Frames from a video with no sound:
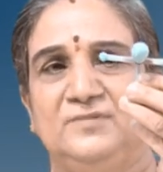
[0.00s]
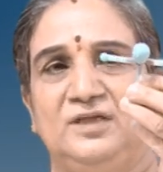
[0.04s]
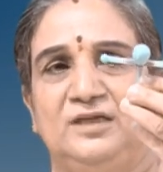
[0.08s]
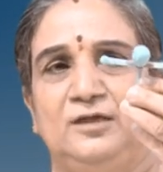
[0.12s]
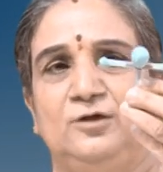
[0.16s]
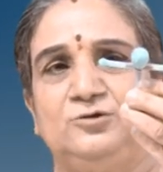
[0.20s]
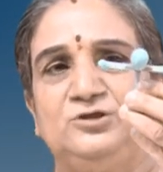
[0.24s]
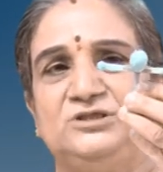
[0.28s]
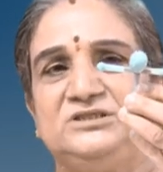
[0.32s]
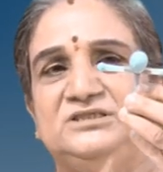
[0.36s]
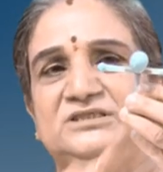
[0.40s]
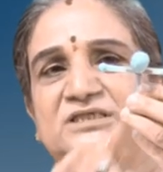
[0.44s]

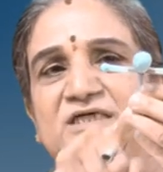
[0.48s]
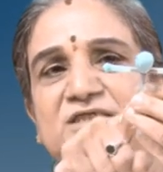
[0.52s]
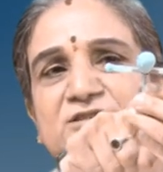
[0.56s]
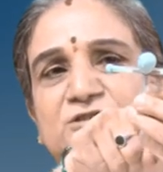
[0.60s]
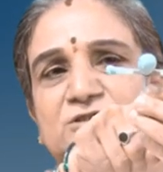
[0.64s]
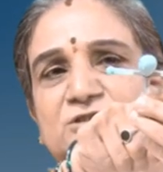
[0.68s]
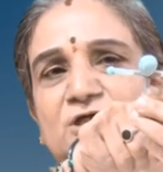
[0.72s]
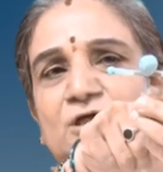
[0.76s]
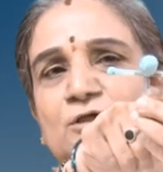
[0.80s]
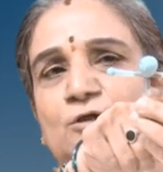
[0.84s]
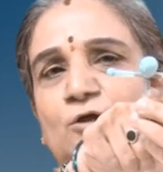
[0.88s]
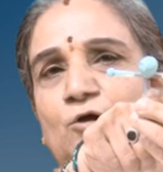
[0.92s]
Now the
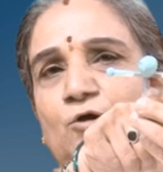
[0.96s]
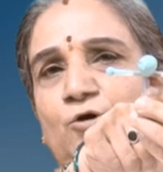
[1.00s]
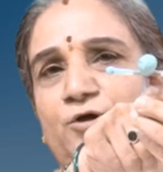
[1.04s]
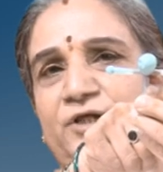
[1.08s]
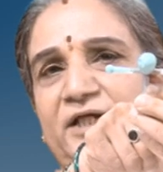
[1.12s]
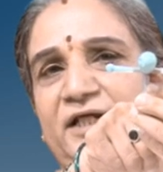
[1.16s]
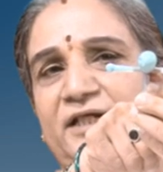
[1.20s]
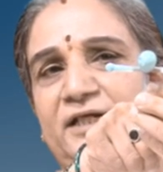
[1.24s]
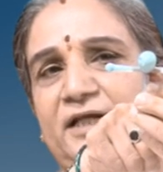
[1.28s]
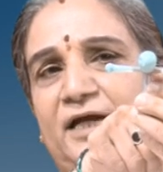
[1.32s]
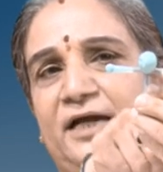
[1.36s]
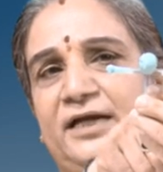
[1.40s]
central
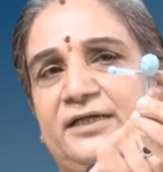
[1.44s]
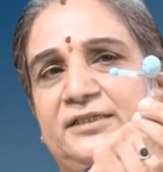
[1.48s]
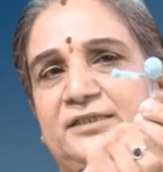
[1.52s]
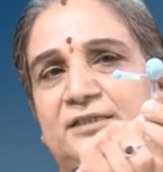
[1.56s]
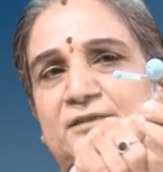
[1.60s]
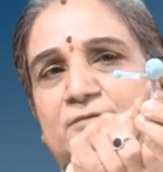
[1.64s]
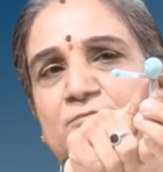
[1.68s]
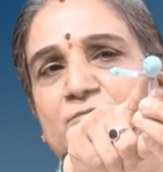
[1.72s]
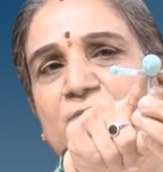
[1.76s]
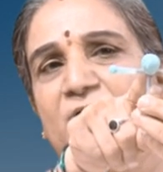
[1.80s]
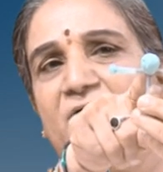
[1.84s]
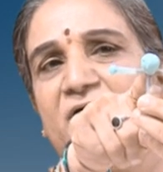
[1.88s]
chlorine
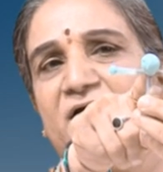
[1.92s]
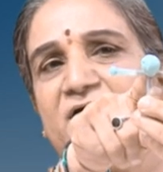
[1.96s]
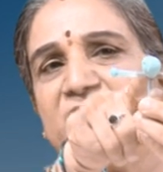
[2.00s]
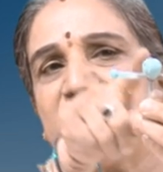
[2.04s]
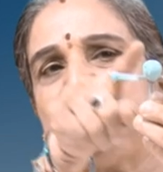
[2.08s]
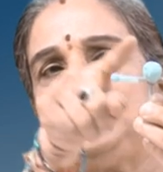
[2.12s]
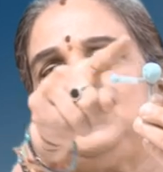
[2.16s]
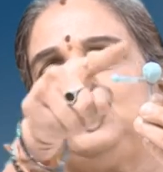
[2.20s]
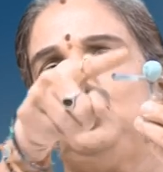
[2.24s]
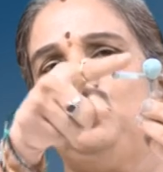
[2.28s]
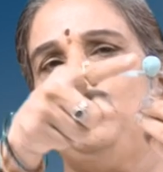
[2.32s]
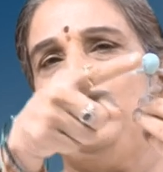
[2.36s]
atom
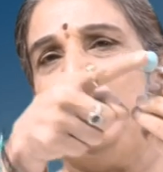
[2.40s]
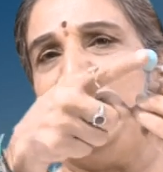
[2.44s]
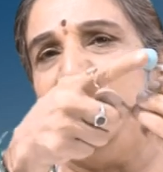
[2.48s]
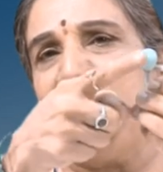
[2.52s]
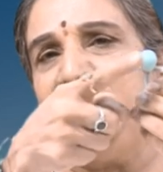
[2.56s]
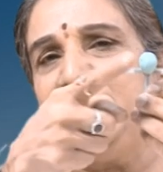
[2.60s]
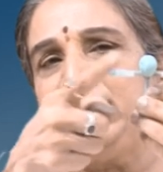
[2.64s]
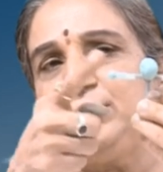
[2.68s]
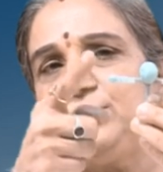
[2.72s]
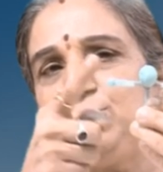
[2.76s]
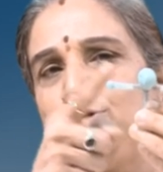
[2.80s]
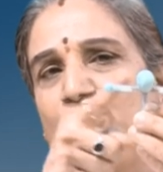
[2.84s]
has 2
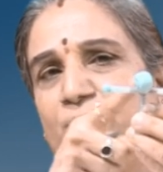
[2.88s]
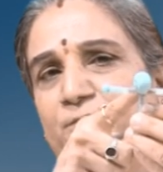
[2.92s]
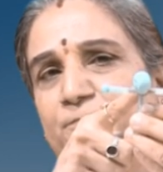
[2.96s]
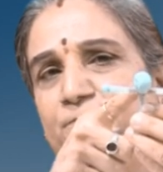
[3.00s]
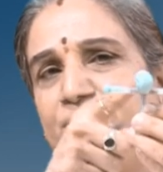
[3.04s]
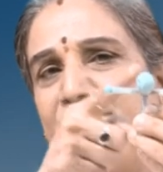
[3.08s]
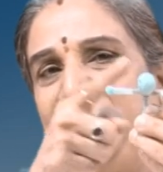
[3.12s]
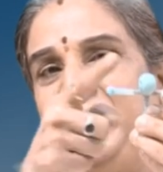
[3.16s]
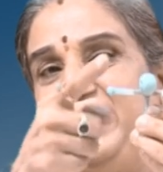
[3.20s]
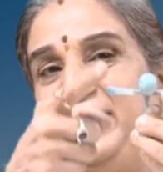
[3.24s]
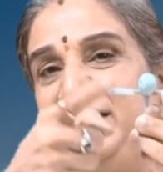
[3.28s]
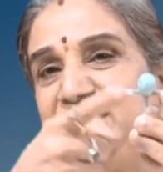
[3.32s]
electron
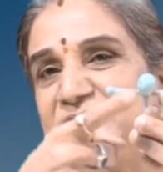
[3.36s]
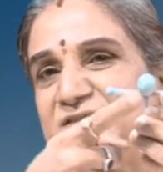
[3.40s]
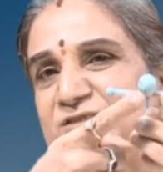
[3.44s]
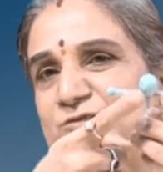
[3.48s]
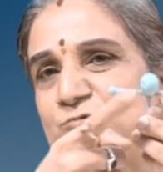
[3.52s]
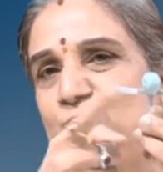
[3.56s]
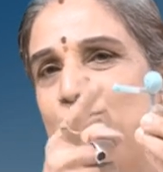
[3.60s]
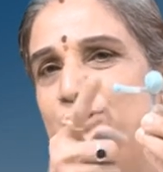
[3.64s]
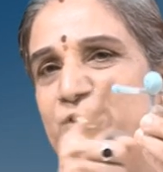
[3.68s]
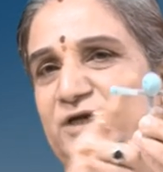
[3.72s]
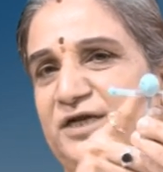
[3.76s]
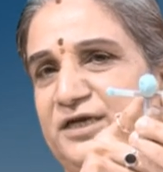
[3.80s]

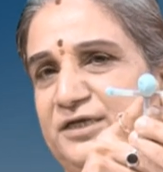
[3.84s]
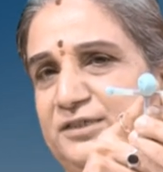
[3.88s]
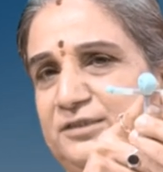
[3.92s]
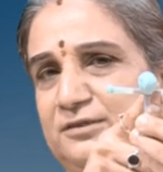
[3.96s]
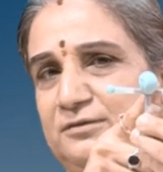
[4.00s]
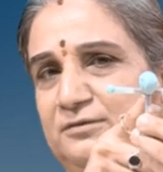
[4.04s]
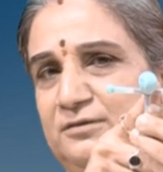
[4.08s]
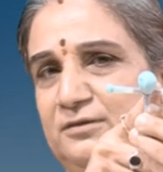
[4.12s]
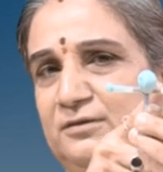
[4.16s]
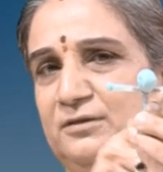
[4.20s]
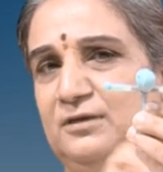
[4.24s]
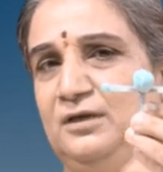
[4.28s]
pairs on it.
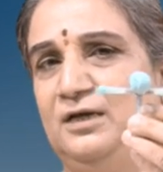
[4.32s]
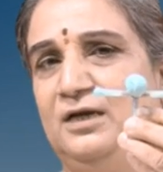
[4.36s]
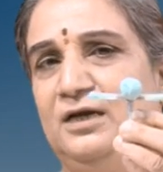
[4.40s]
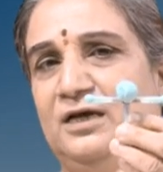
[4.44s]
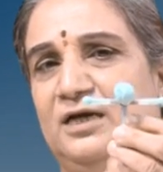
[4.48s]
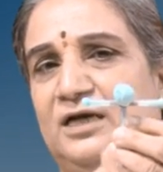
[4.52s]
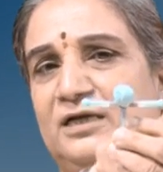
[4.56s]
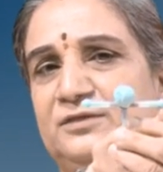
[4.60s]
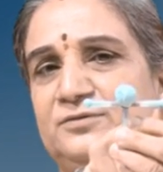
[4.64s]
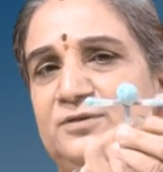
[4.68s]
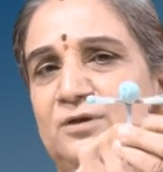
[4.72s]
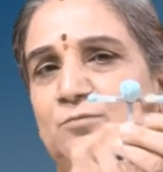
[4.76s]

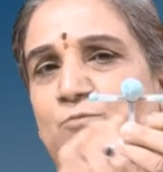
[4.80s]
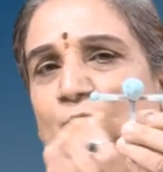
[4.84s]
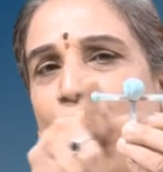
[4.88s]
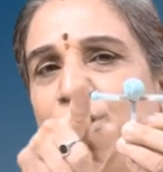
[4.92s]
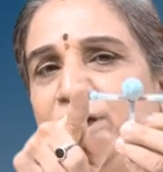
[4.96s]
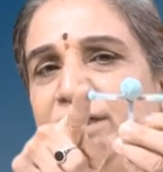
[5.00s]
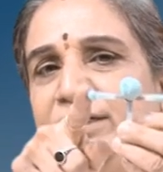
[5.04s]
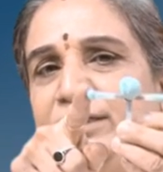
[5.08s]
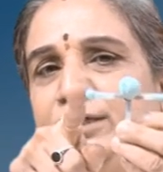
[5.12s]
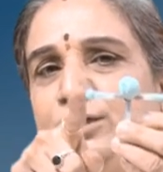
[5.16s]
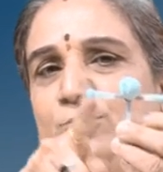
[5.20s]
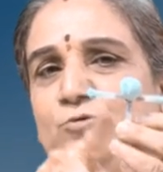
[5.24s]
The
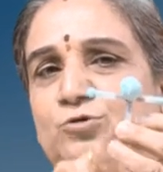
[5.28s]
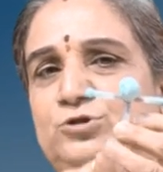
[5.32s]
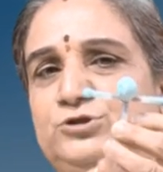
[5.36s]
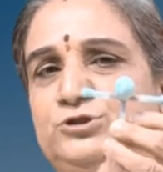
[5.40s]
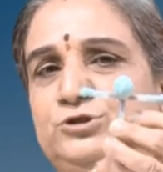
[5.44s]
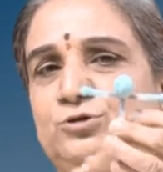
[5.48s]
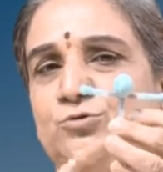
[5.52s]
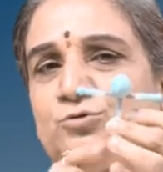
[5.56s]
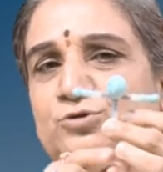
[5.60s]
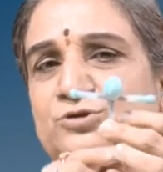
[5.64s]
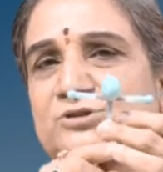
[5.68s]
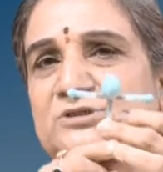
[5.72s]
molecule
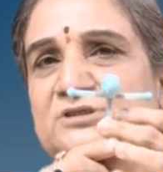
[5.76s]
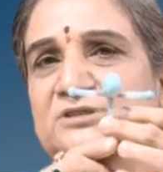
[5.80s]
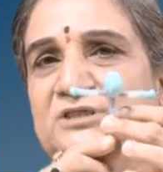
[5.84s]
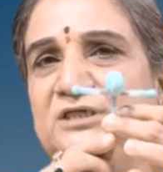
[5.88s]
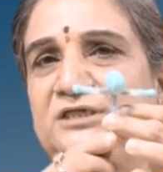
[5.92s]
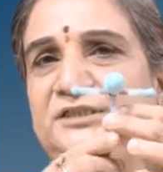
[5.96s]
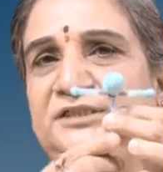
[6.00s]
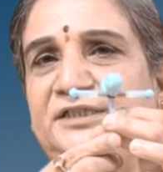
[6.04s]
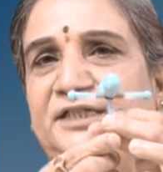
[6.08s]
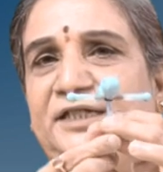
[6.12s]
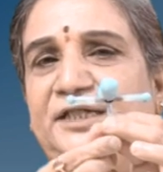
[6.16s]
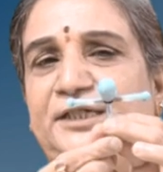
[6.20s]
shows
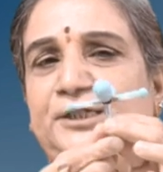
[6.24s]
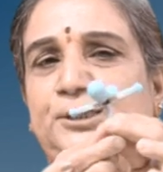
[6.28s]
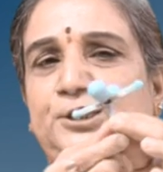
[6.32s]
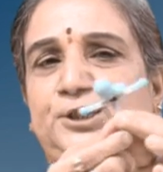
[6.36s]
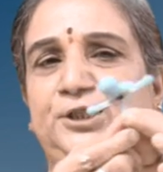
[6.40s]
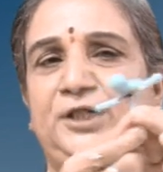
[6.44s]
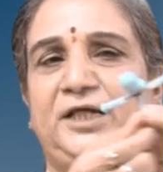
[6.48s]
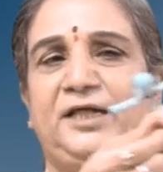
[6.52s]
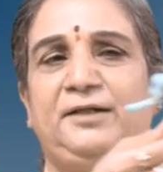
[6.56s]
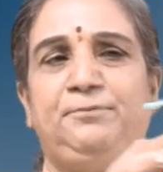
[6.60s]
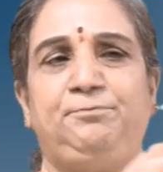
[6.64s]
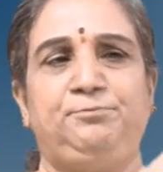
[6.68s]
the
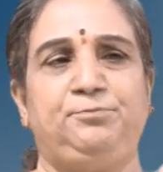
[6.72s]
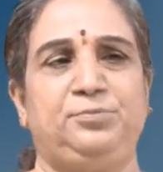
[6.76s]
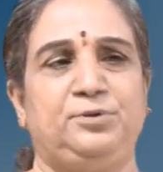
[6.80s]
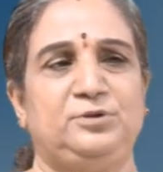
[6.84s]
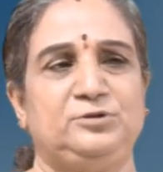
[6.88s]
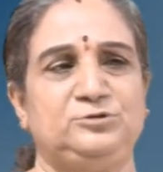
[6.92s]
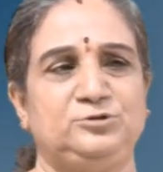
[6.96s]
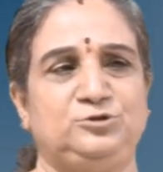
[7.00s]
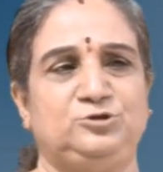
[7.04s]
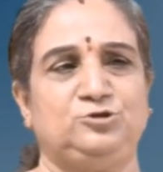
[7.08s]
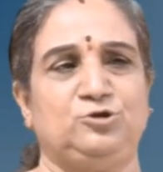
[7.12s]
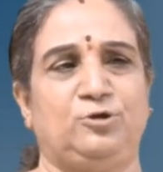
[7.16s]

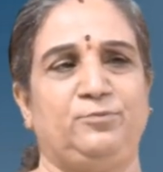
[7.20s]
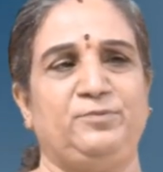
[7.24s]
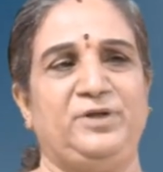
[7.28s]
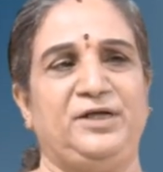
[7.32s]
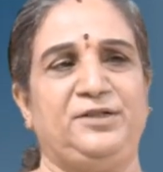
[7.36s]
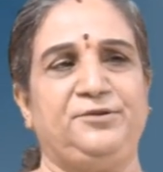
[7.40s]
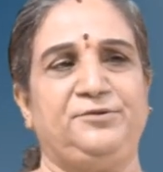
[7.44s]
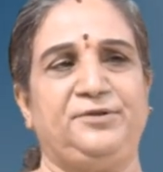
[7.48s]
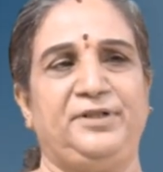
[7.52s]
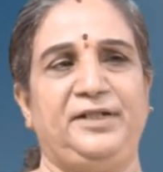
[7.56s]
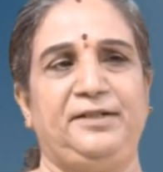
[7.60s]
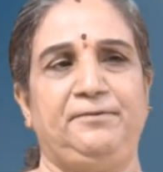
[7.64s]
T-shaped
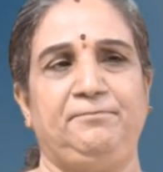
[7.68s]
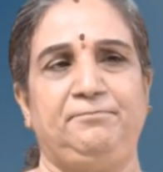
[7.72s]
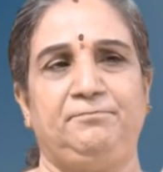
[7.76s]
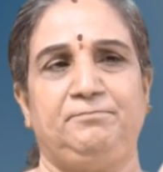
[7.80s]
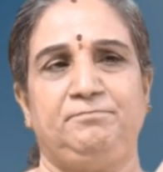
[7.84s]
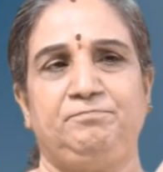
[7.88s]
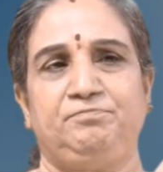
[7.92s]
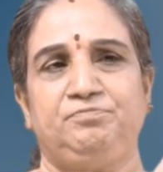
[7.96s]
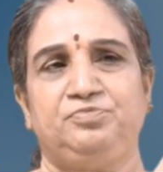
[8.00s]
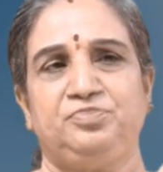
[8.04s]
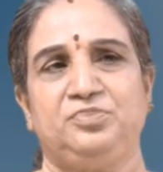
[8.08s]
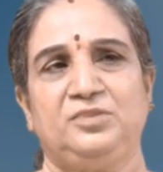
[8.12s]
geometry.
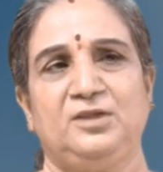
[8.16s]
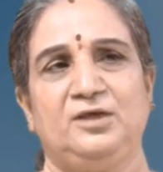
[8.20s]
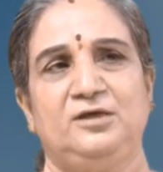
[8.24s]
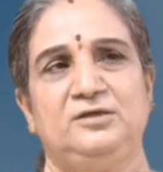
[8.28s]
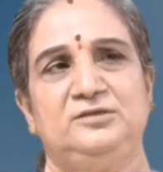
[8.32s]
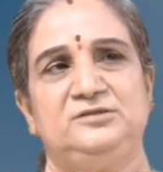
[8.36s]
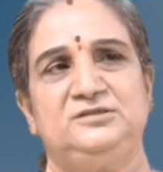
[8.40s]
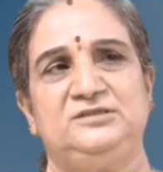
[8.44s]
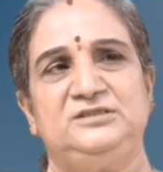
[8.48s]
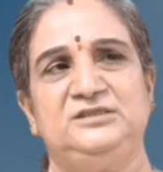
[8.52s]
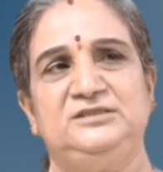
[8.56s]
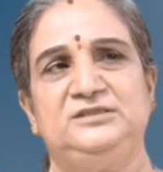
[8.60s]

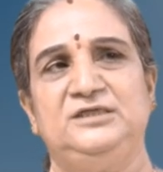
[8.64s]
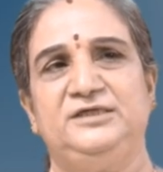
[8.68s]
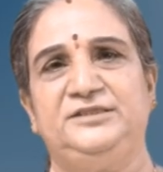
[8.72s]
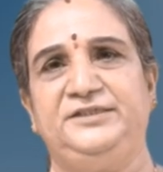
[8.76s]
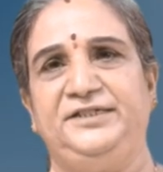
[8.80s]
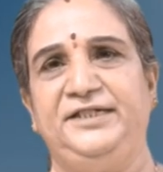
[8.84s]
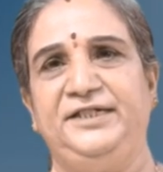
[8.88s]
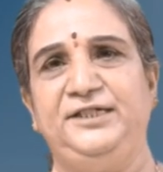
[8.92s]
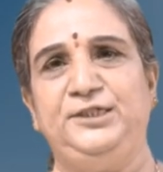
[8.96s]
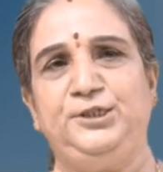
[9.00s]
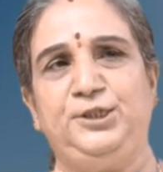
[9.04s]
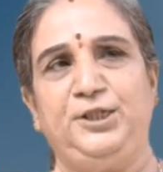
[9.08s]
See the
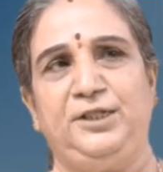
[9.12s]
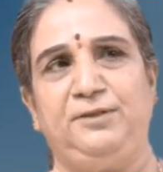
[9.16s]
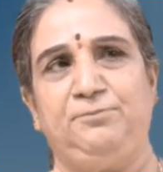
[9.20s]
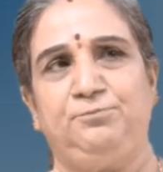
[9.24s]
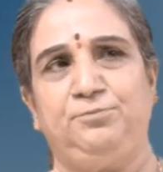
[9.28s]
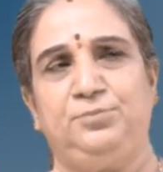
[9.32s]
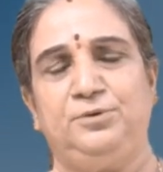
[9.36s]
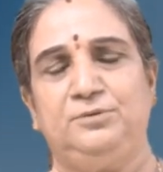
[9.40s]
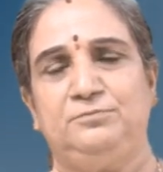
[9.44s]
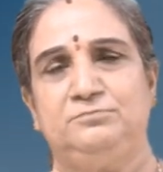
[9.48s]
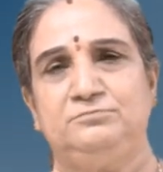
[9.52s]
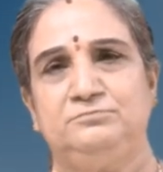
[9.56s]
T-shape.